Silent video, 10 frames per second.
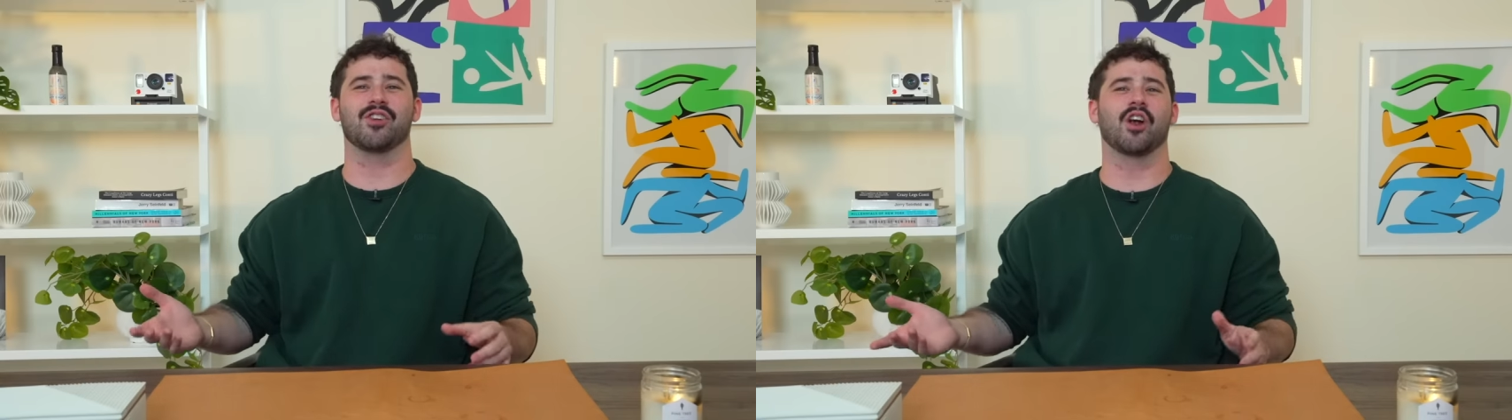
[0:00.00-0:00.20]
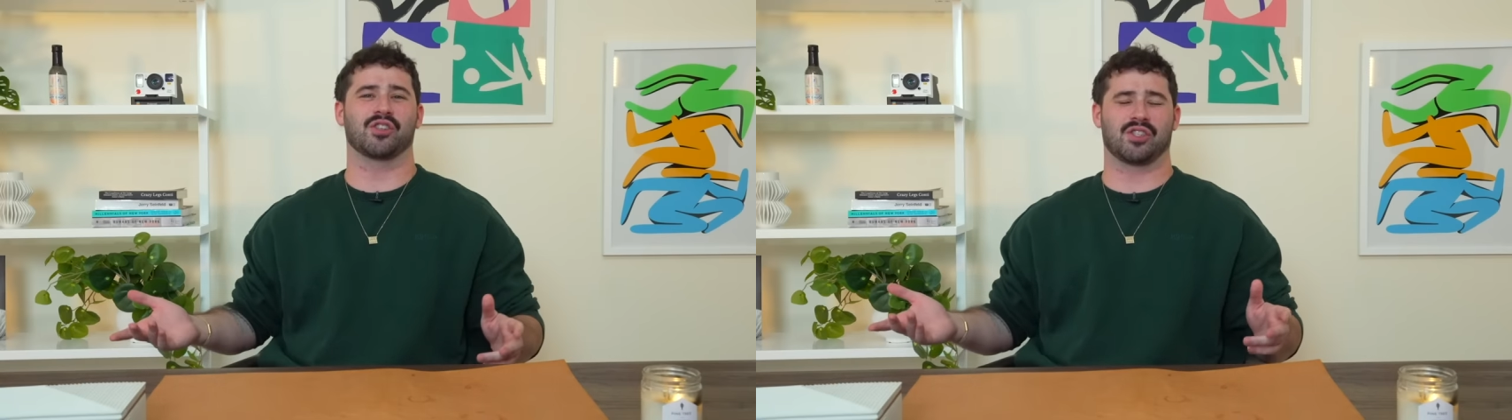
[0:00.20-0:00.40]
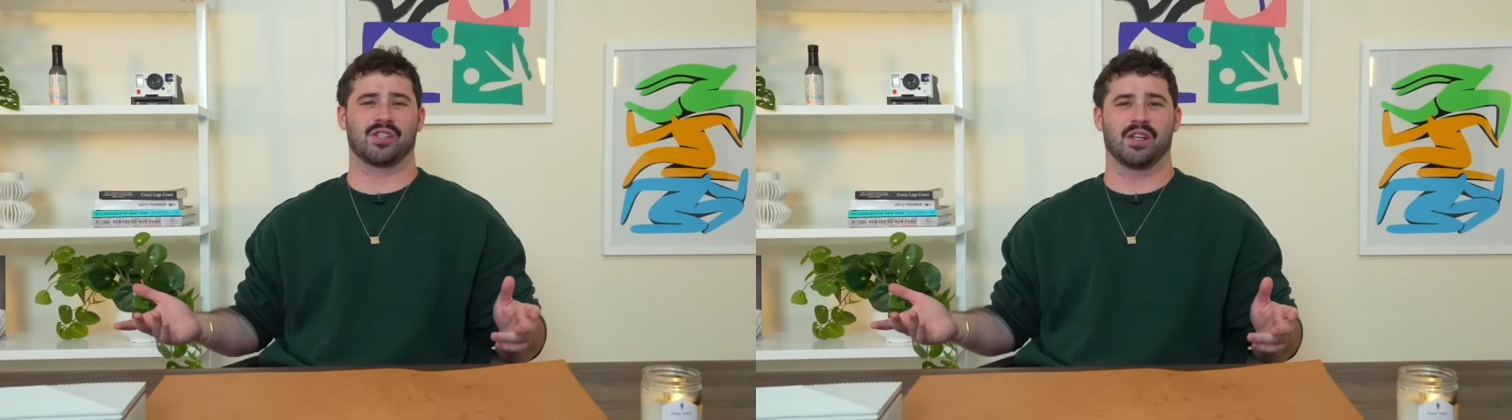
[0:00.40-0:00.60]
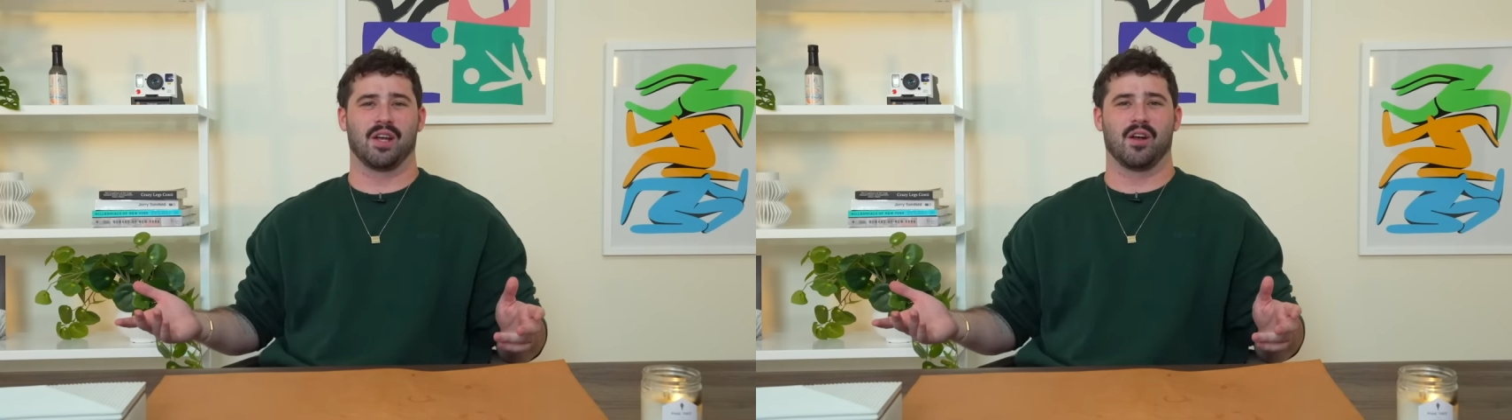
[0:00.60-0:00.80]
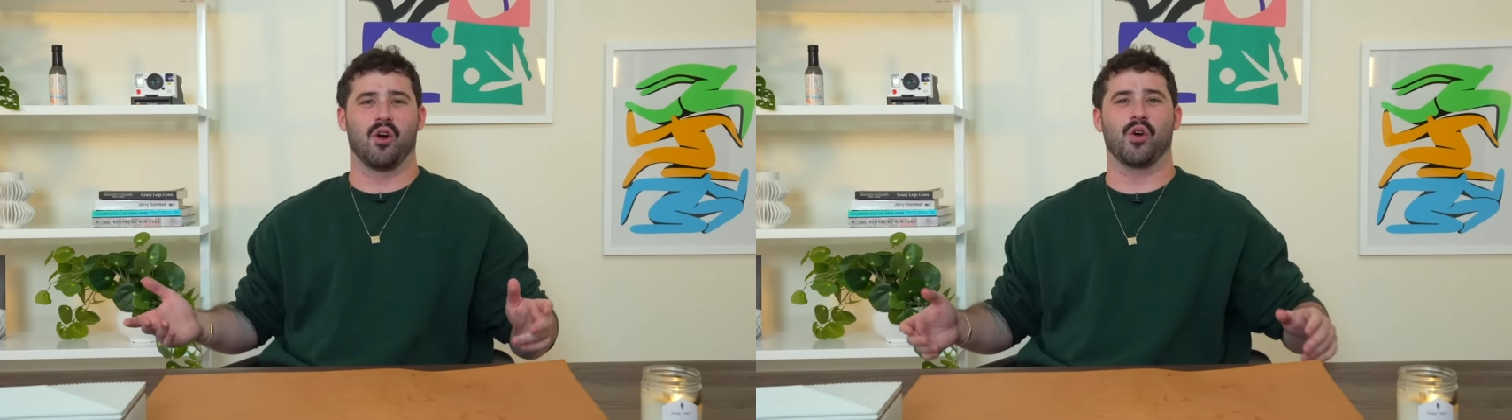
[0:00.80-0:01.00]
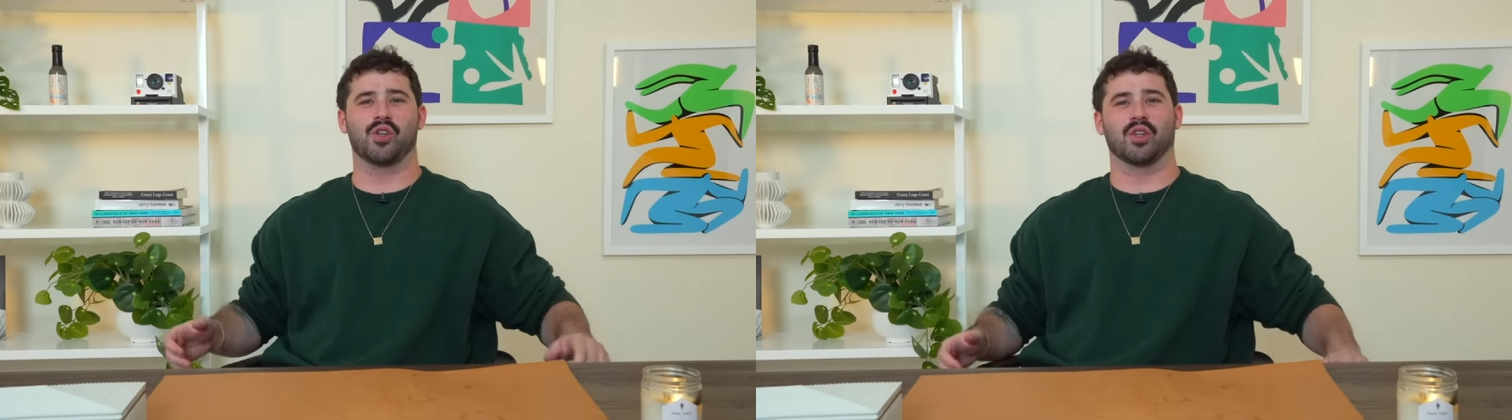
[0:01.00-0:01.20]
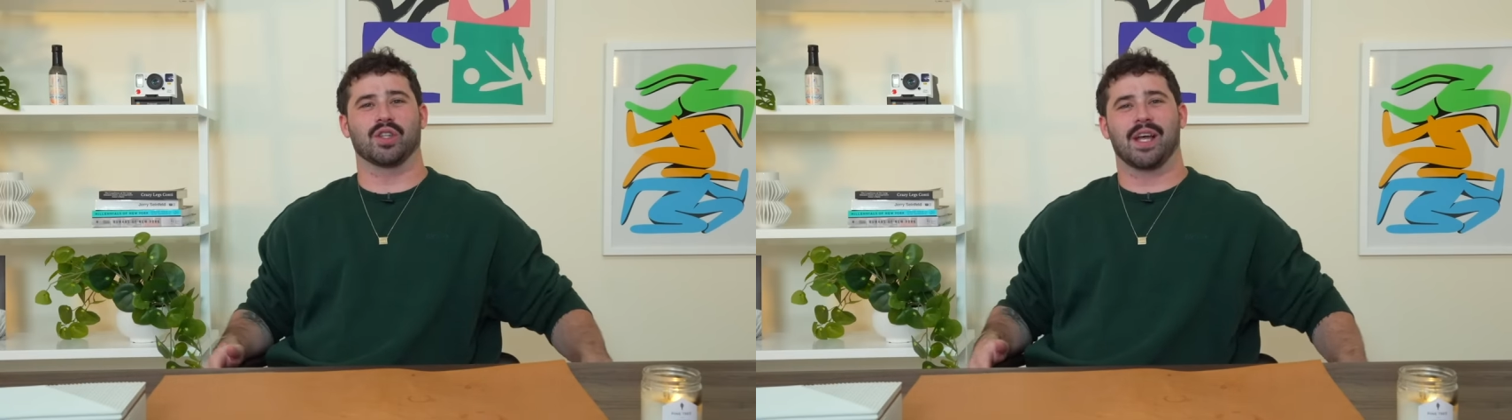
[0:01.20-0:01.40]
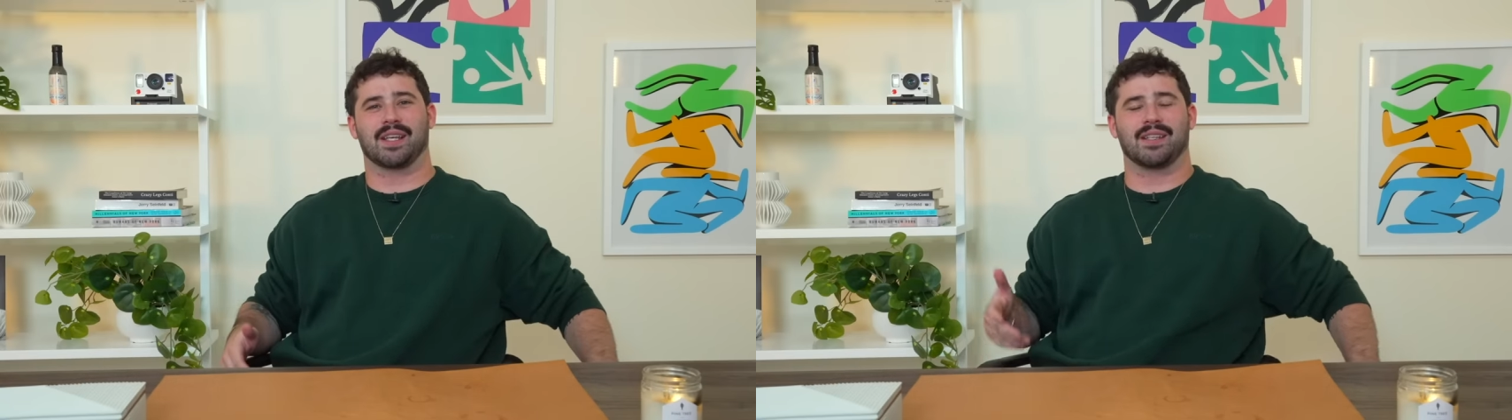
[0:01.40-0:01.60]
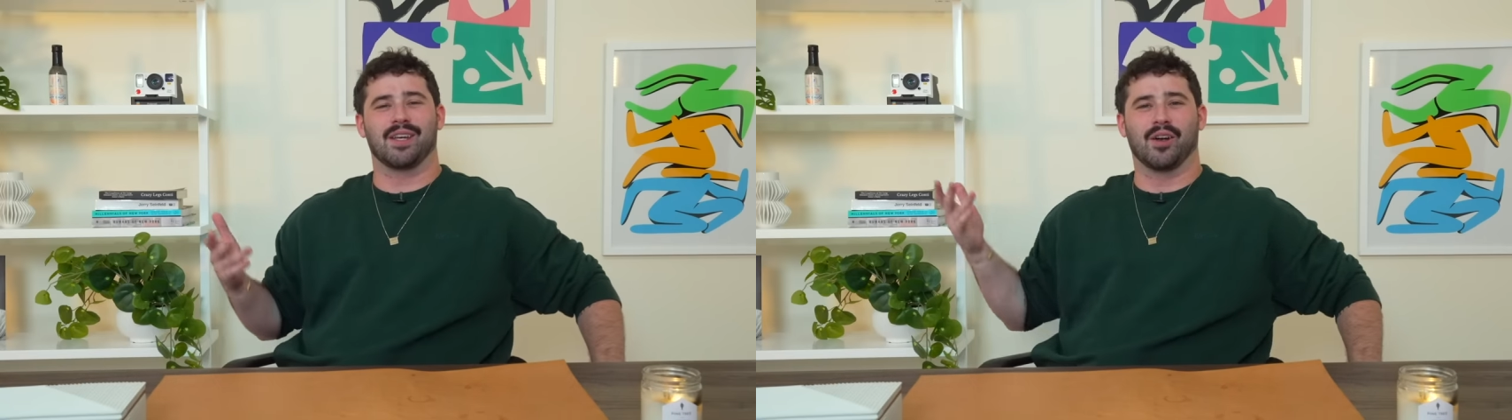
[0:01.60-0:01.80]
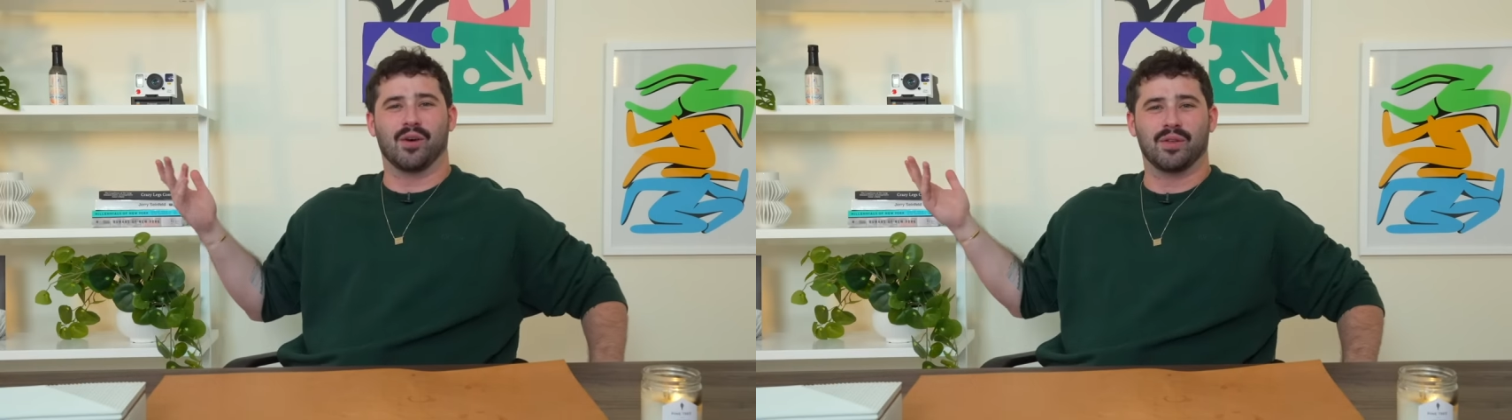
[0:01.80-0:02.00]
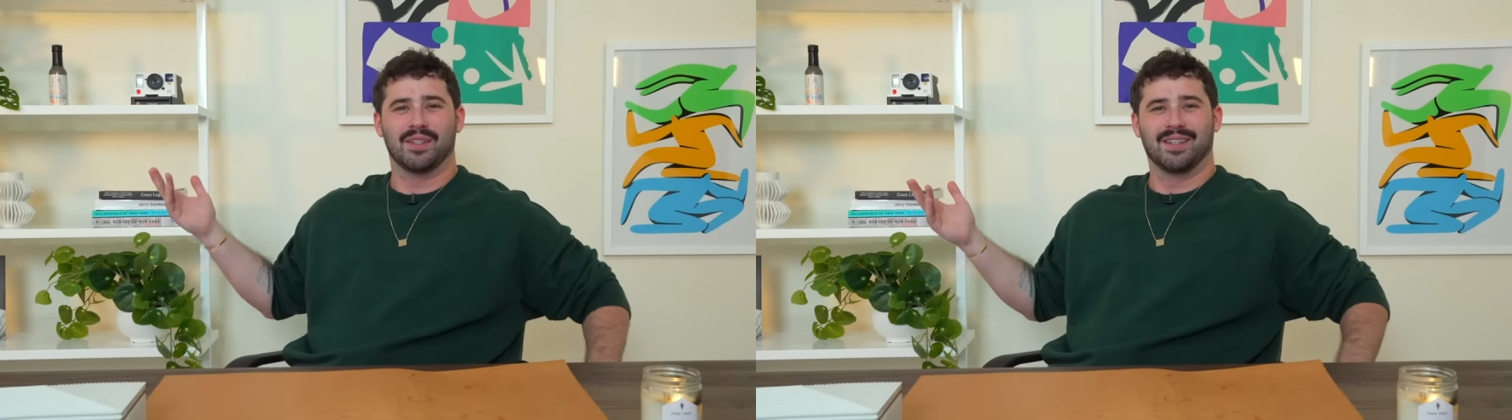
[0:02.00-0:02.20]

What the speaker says: nurse or you're like, you know,